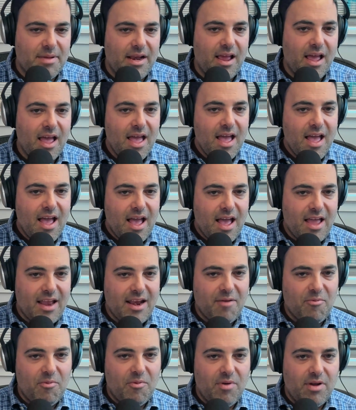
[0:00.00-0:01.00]
And
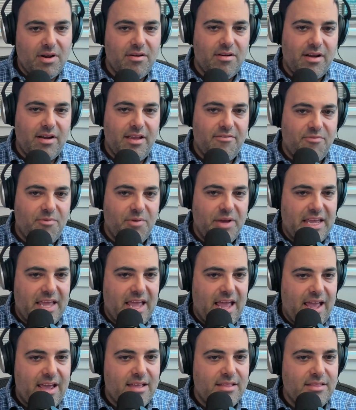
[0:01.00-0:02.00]
I wonder if we
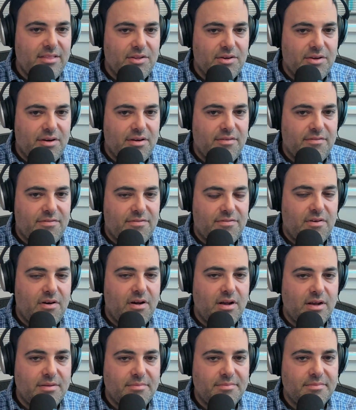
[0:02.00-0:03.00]
can learn
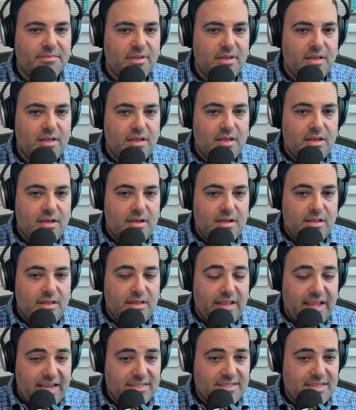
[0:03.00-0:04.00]
from
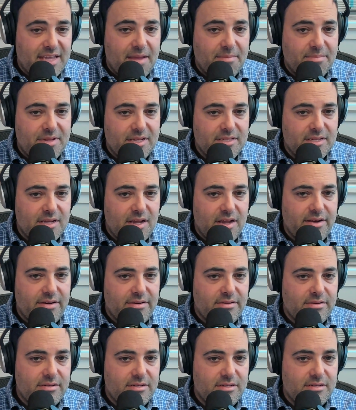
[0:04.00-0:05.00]
landscape
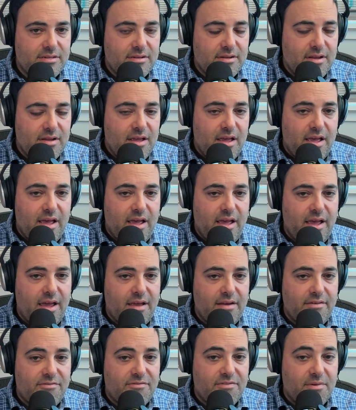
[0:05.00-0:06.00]
designers
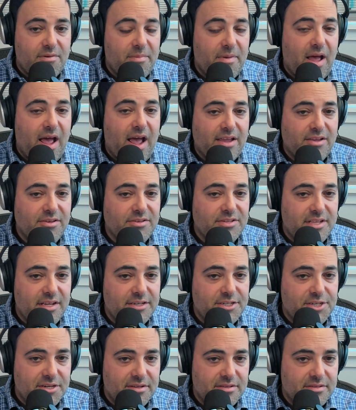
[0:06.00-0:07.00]
and from
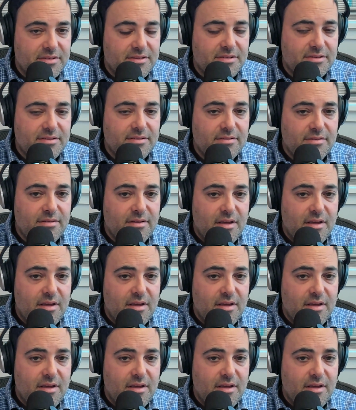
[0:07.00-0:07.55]
acousticians,